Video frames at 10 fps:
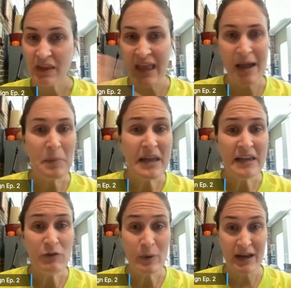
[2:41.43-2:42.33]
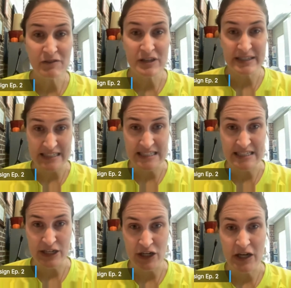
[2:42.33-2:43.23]
I'm going to give you kind of a list
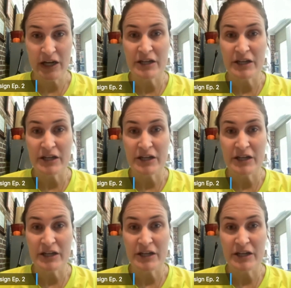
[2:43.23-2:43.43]
here.